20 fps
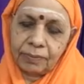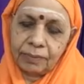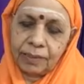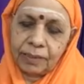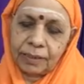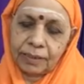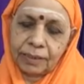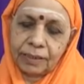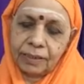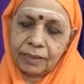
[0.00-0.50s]

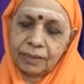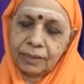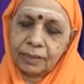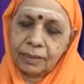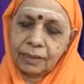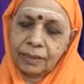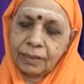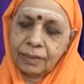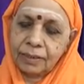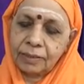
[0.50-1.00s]
This
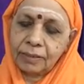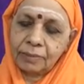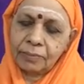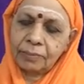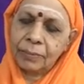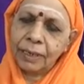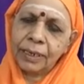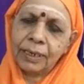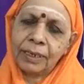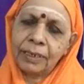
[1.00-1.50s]
is
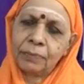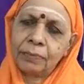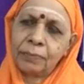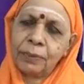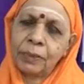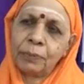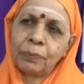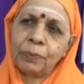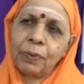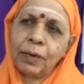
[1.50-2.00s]
many
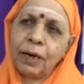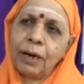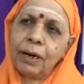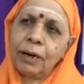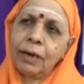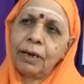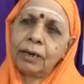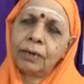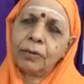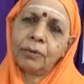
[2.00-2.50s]
people
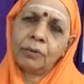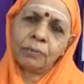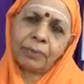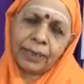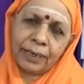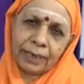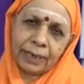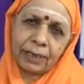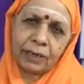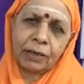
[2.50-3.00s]
do
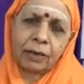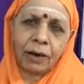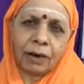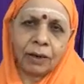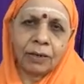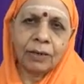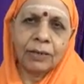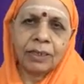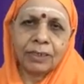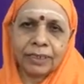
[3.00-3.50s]
many
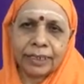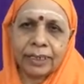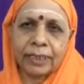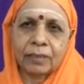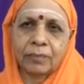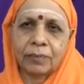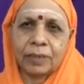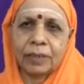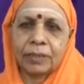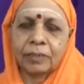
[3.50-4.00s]
wrong
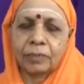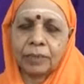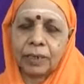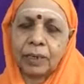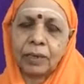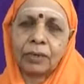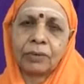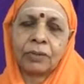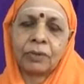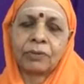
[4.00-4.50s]
statements
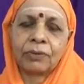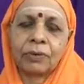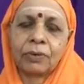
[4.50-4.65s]
because of